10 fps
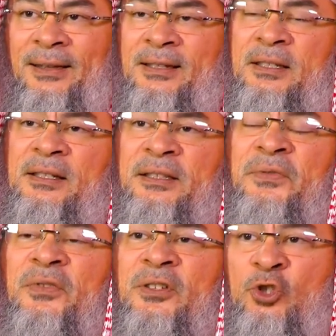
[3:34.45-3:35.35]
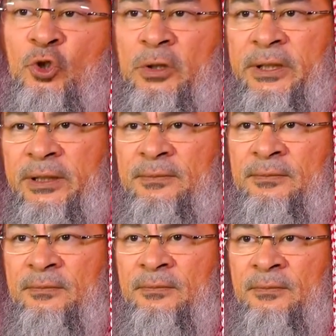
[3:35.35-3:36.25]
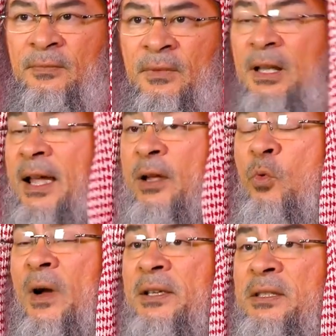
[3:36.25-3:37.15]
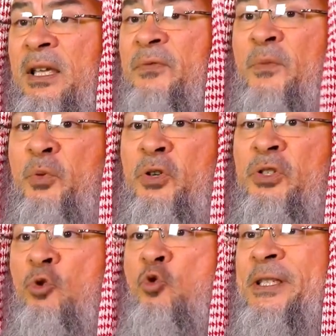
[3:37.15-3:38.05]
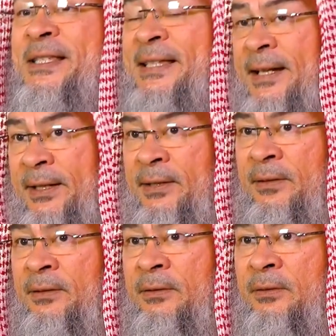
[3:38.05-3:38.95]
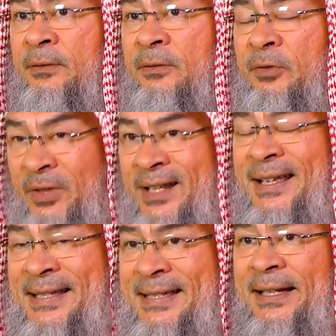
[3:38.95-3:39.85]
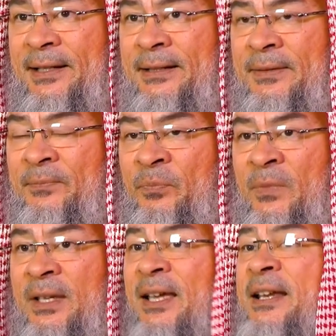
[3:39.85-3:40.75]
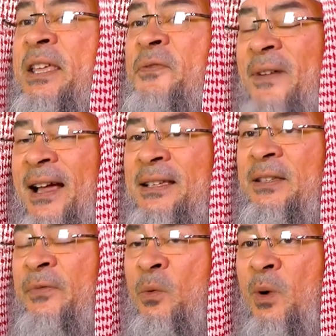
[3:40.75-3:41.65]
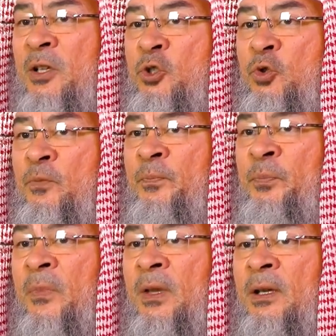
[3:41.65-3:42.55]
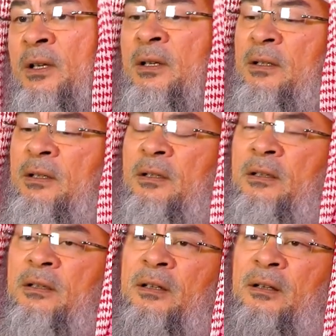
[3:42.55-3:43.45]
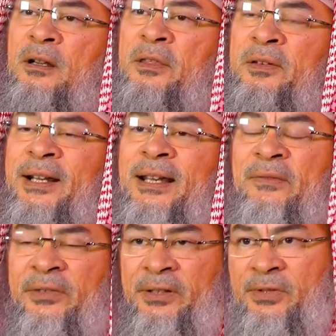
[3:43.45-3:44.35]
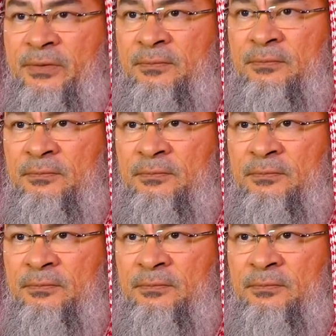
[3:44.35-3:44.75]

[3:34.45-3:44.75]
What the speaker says: This is a different story. Likewise, if a person who's sick, really sick, can he fast if he wants to? There are three levels.